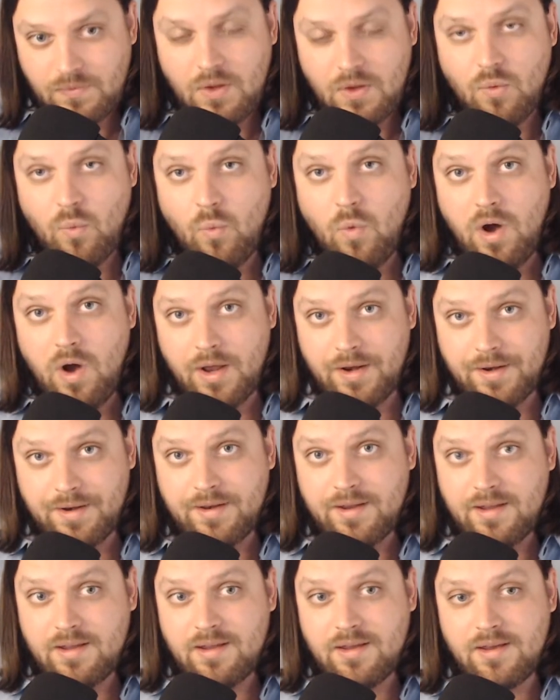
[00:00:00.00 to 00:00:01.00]

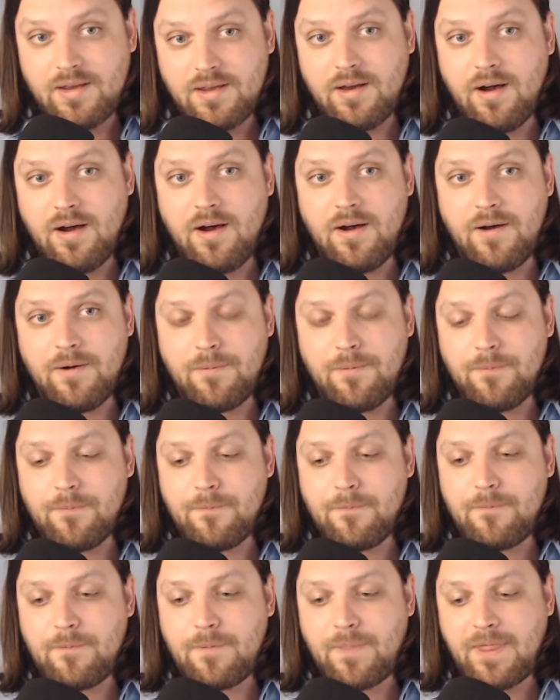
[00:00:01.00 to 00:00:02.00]
One,
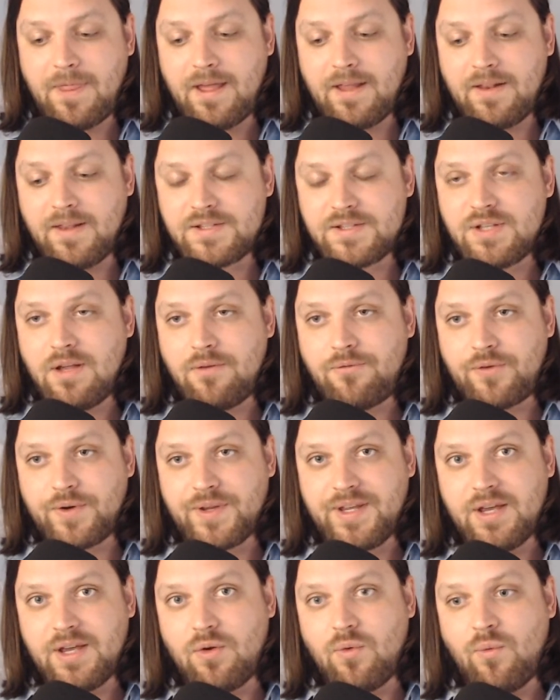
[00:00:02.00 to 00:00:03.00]
that let's not
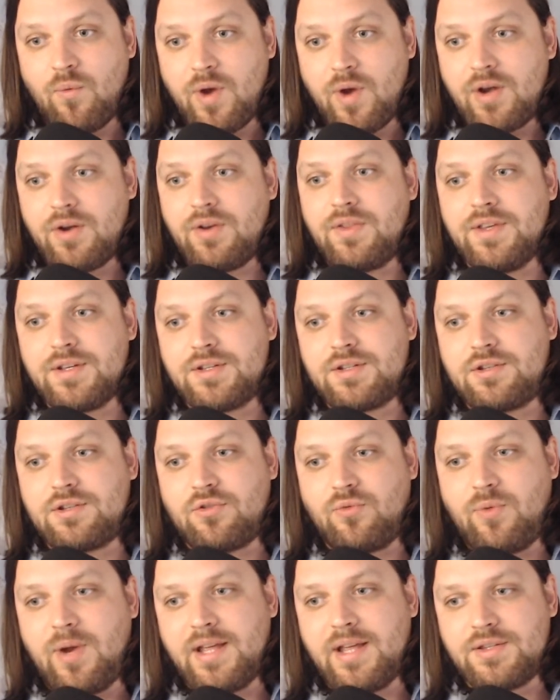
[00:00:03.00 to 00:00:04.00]
forget where this
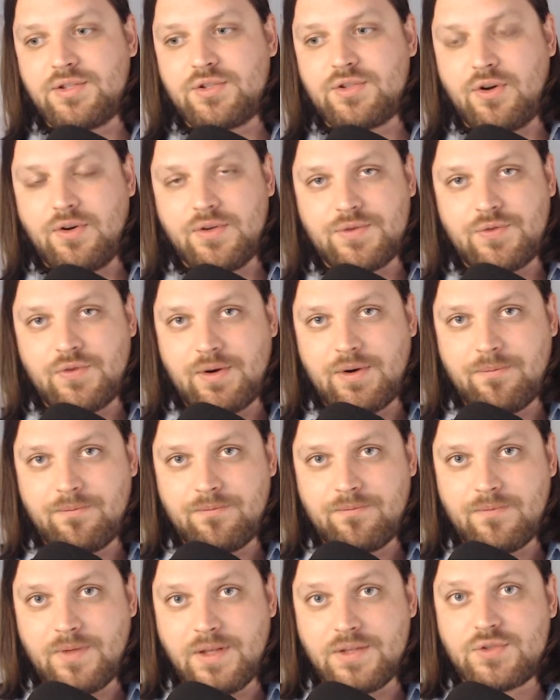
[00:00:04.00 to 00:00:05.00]
threat starts from.
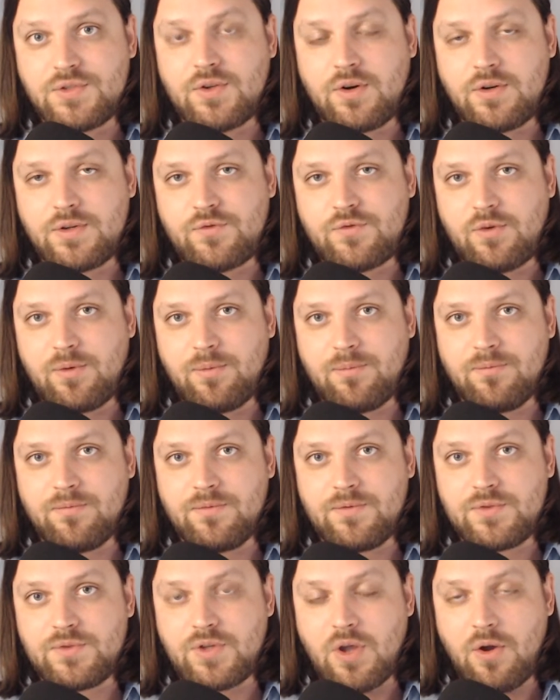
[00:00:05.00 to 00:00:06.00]
It starts
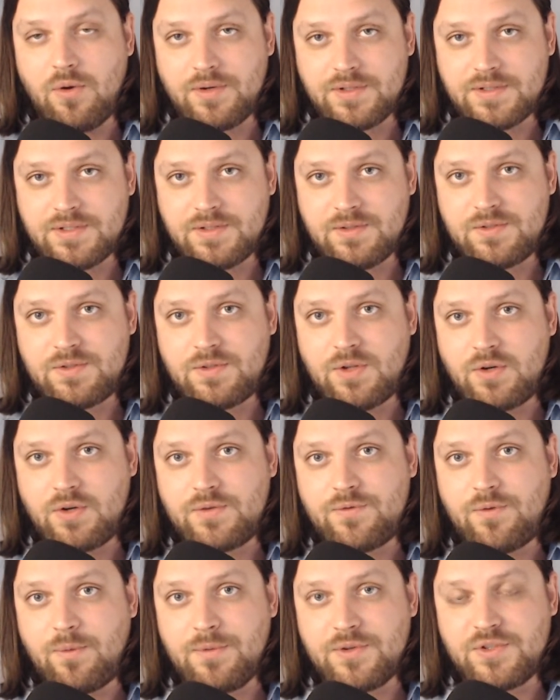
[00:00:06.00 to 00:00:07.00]
from SCOTUS. It
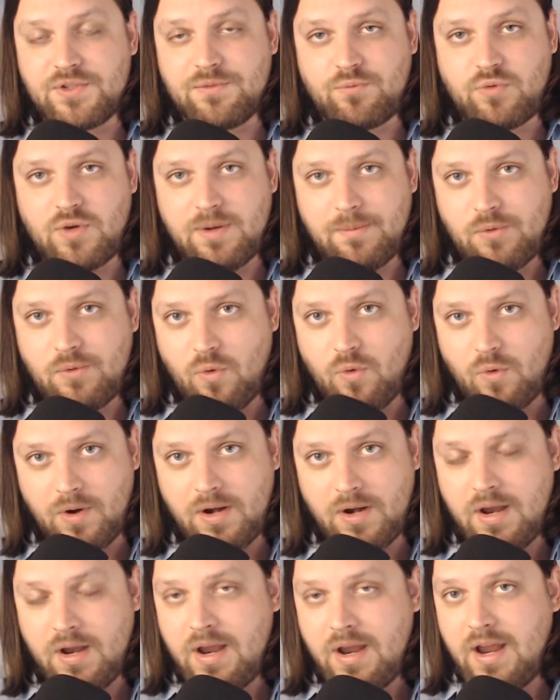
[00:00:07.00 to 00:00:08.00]
starts from the Supreme
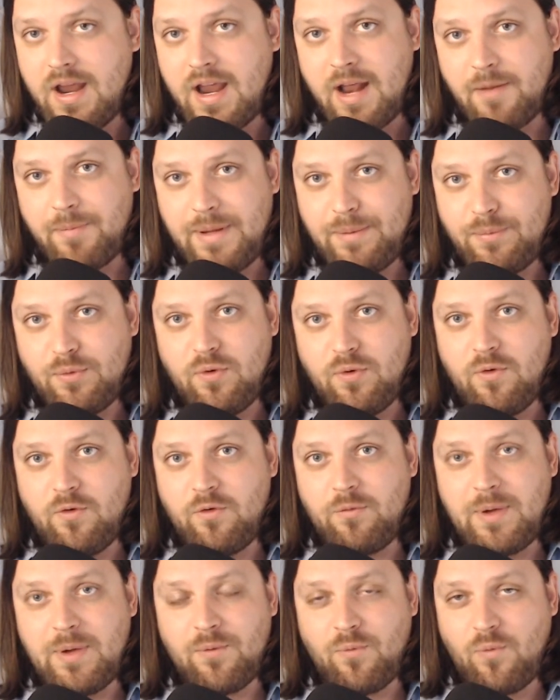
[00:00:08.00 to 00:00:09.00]
Court. And people who
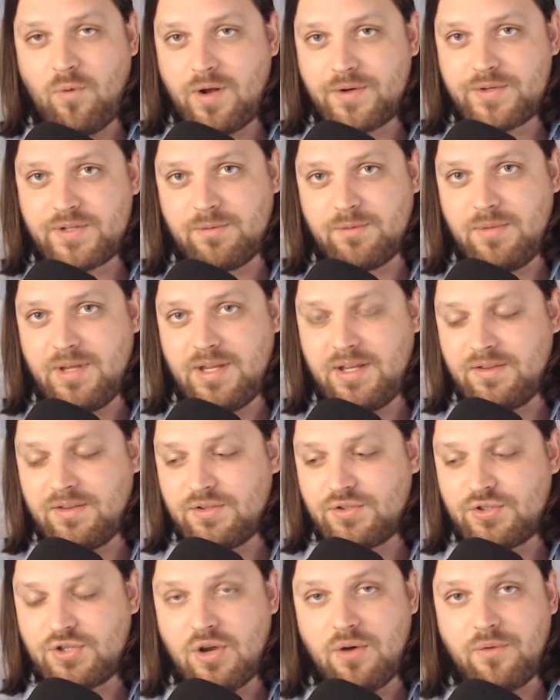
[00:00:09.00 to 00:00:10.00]
have been watching me in
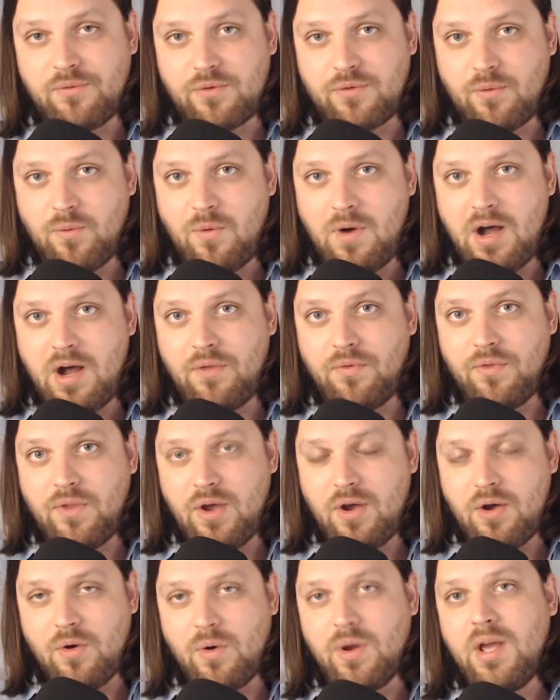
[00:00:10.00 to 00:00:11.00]
the show for a while
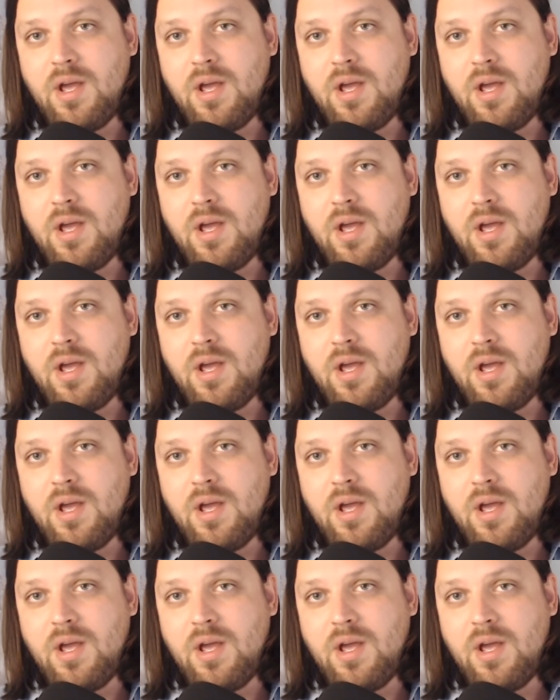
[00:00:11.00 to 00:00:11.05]
know